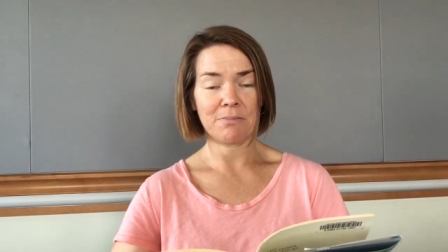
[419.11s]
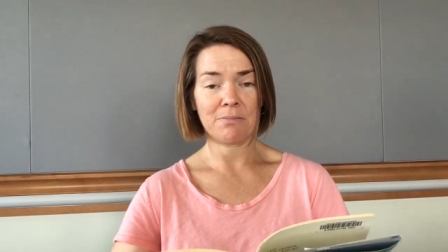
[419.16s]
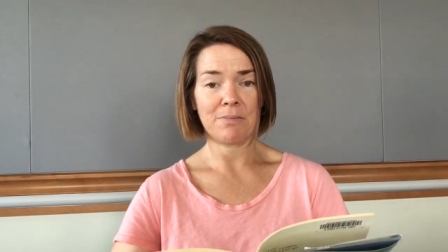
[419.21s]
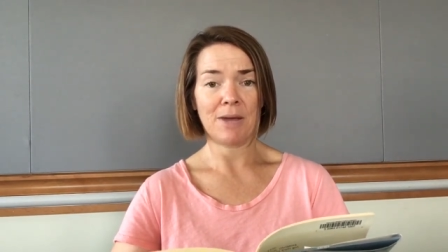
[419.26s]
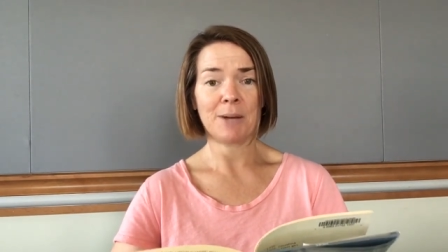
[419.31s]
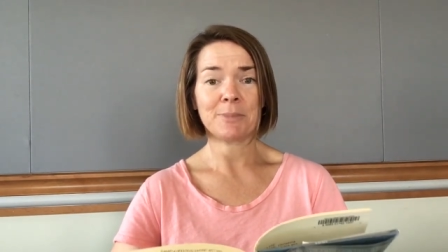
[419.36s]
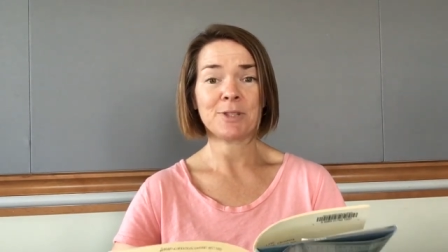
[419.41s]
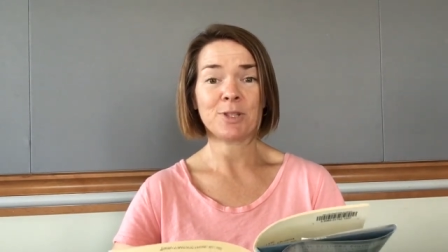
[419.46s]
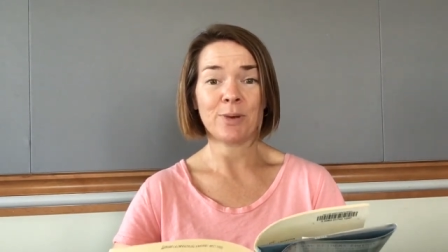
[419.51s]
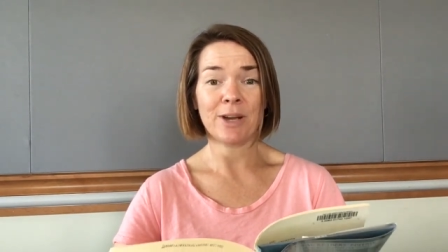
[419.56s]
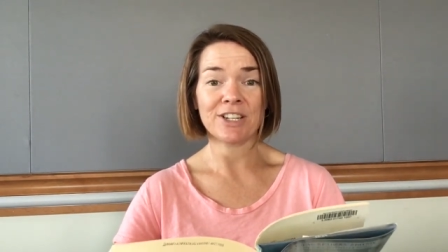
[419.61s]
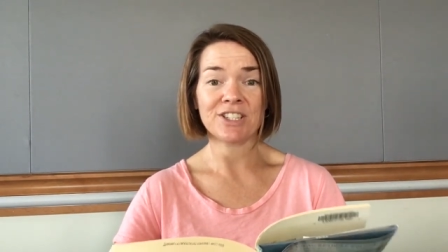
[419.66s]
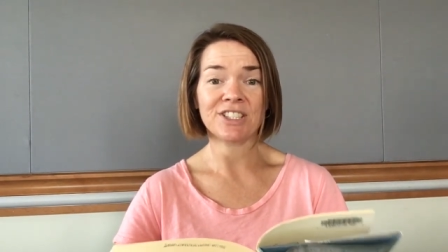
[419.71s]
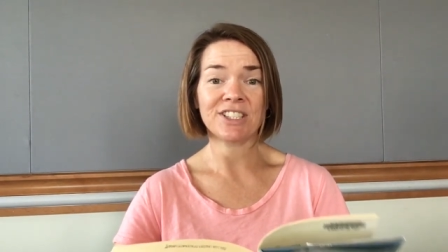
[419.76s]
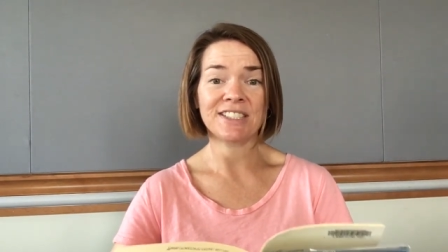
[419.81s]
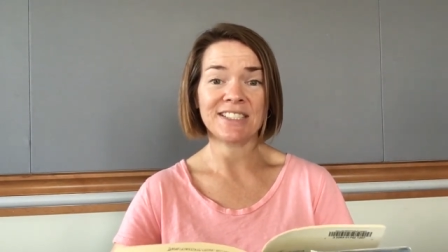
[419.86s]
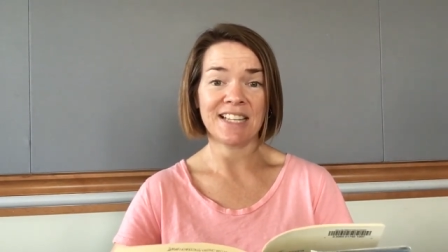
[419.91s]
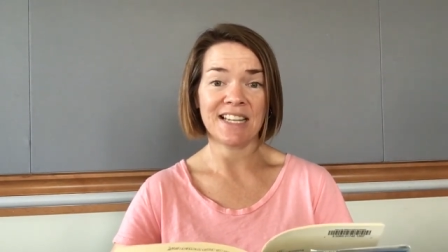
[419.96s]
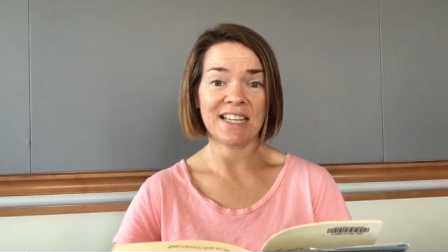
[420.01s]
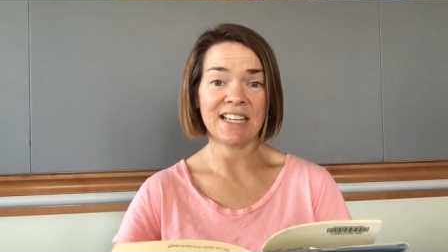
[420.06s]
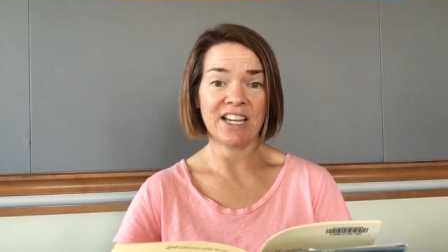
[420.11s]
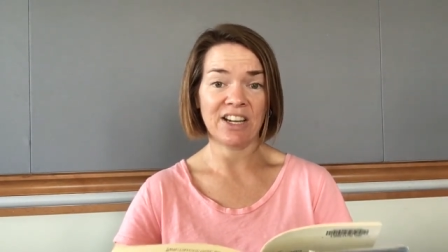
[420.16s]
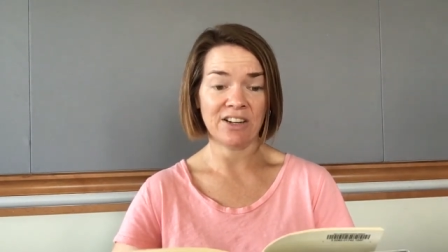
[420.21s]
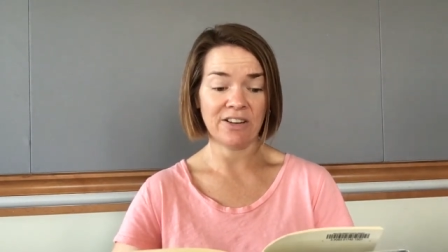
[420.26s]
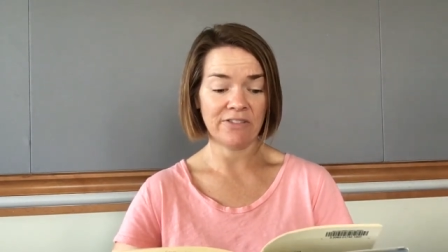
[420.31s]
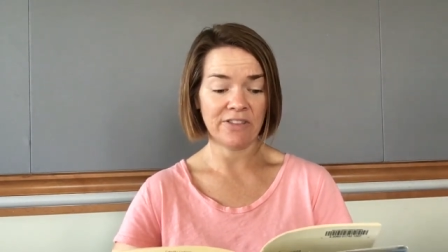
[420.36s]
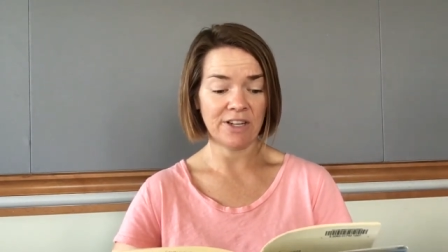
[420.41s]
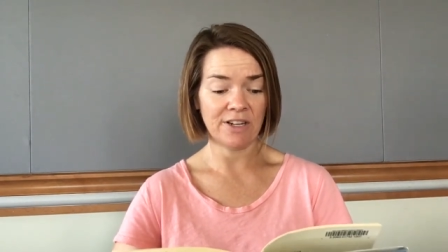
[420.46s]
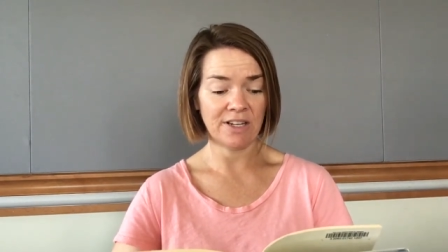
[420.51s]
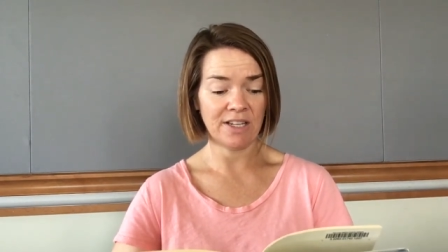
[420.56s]
moms who actually take care
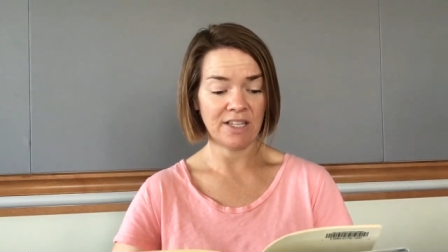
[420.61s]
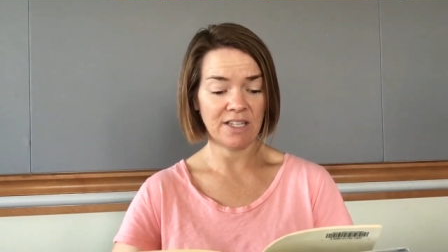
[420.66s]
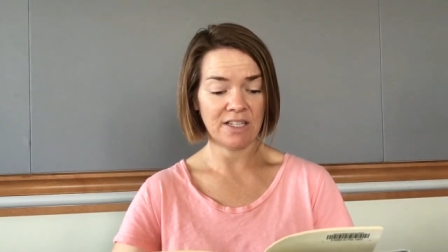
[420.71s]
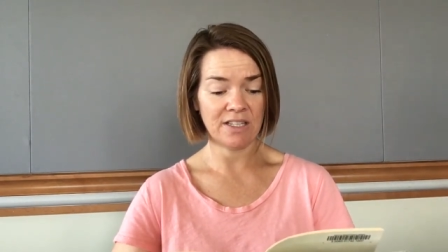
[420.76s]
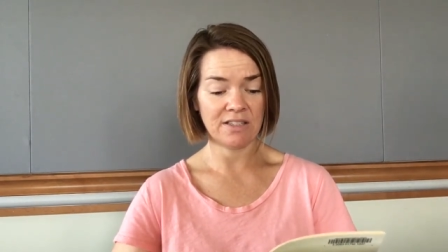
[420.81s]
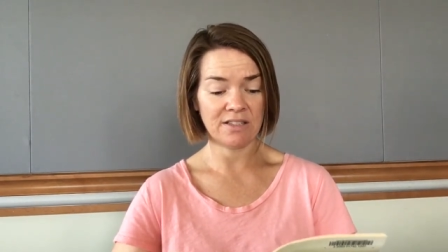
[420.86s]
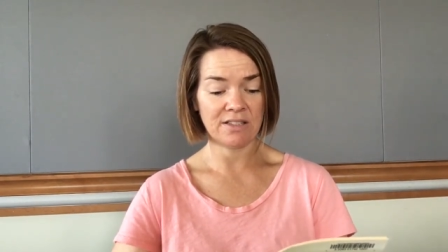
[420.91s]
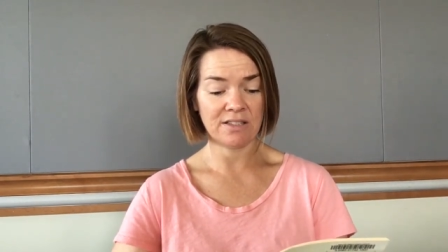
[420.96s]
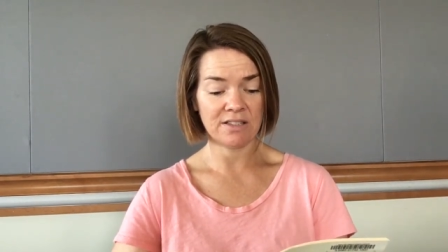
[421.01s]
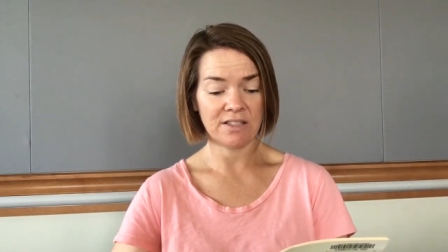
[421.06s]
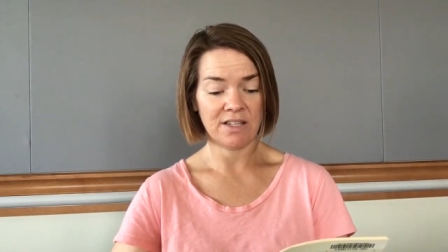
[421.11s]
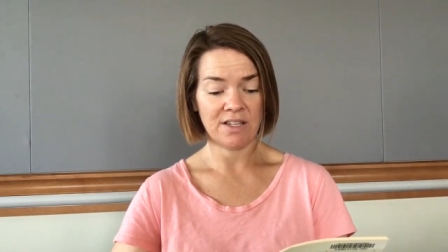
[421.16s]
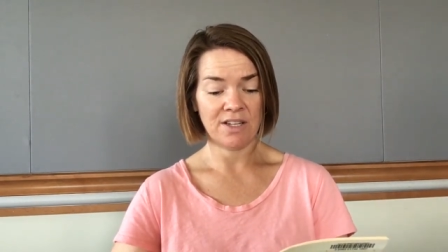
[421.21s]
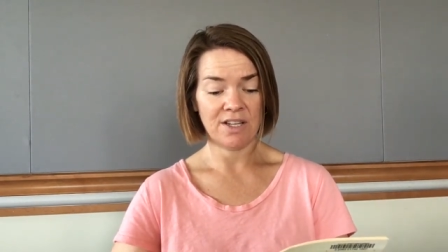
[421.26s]
of their kids,